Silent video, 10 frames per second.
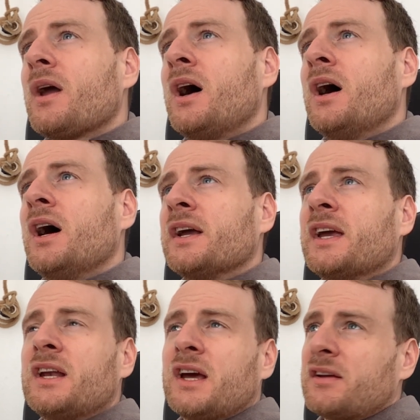
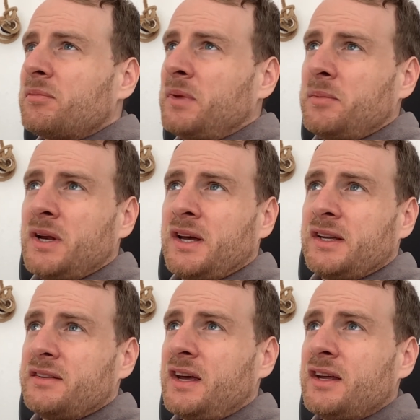again like maybe
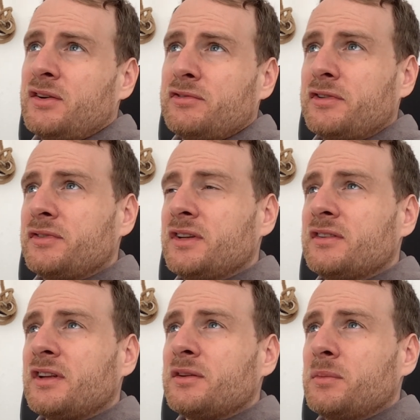like 10 or 15
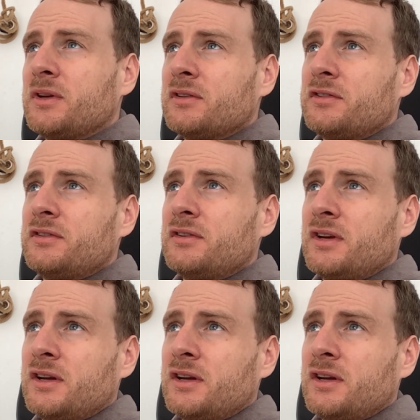centimeters